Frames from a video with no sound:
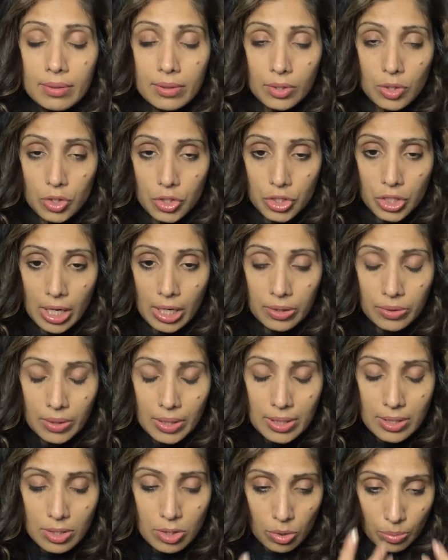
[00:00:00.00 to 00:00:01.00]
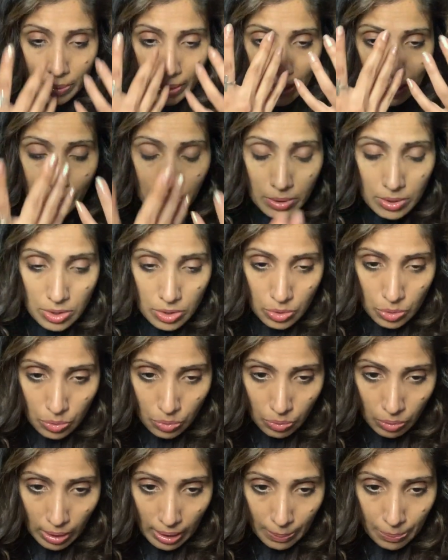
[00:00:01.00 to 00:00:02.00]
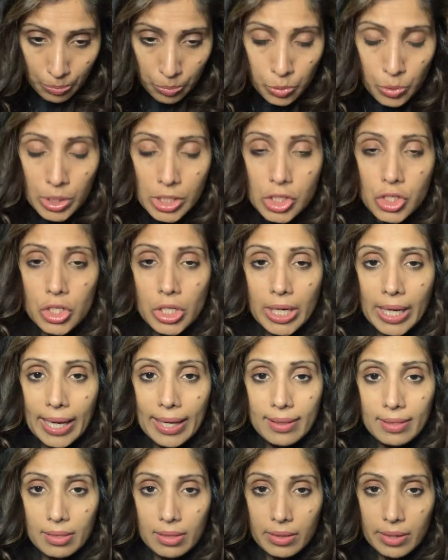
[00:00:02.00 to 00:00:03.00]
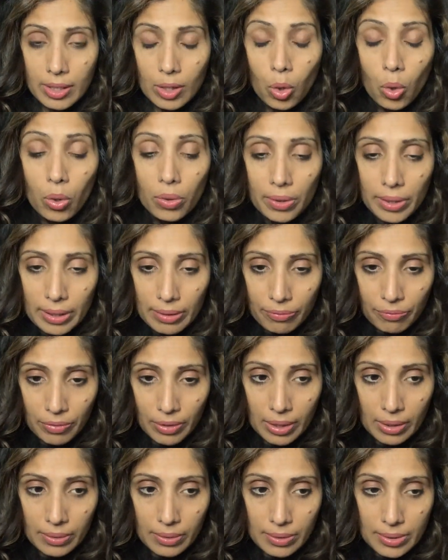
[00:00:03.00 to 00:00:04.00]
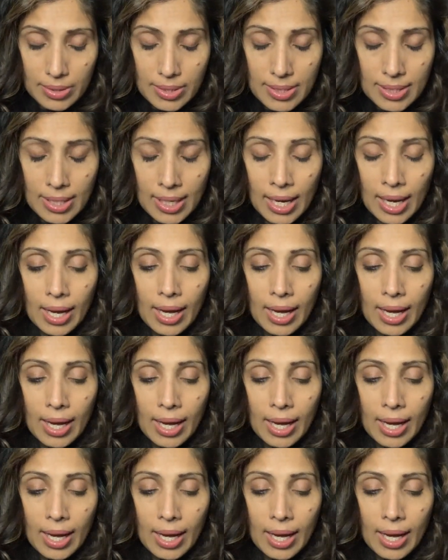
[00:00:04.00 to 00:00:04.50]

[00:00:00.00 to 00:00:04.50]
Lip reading: your chakras to be able to appreciate the auric fields